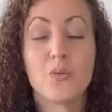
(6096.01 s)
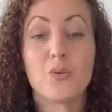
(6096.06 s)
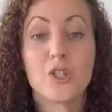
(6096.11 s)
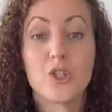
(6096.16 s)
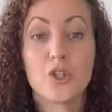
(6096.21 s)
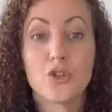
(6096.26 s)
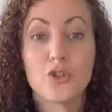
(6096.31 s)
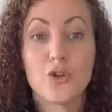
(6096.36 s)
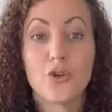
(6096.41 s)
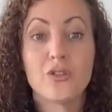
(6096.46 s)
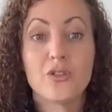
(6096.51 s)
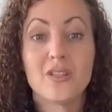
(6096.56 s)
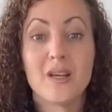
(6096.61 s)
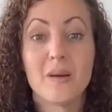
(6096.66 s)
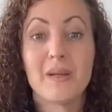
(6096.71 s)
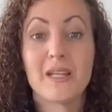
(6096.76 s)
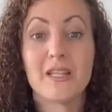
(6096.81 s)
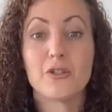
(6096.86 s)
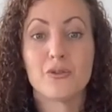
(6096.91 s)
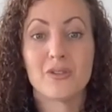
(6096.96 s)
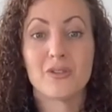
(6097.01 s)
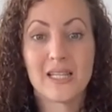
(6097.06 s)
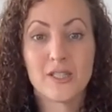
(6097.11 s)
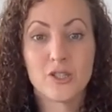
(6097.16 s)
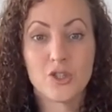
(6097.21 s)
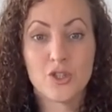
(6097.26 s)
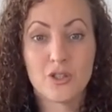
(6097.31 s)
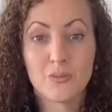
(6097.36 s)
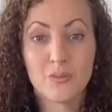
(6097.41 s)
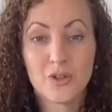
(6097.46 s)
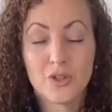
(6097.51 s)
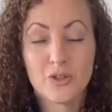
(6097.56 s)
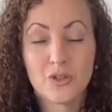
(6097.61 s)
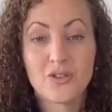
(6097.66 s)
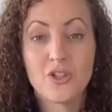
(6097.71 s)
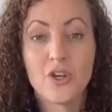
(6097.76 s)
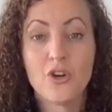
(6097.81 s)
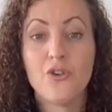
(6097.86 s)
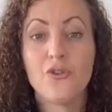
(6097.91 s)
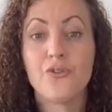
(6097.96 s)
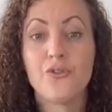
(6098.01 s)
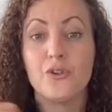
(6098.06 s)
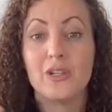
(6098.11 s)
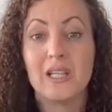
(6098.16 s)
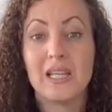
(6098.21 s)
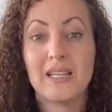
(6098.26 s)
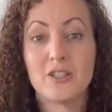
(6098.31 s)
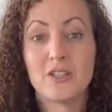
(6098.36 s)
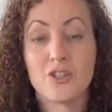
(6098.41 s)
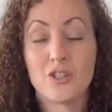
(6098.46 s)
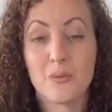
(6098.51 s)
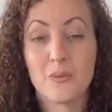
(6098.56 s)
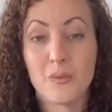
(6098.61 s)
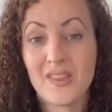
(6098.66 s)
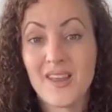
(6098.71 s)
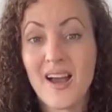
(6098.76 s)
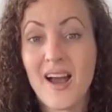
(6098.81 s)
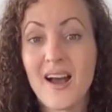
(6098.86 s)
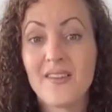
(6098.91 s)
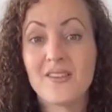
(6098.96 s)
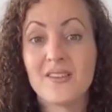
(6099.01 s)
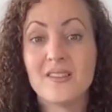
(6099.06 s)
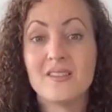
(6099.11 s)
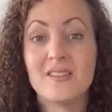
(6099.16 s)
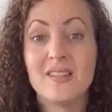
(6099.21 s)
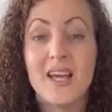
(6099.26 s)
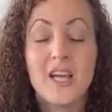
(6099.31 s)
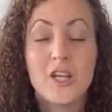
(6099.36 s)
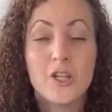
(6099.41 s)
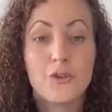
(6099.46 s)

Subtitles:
which shows up in your relationship with yourself, your relationship with others,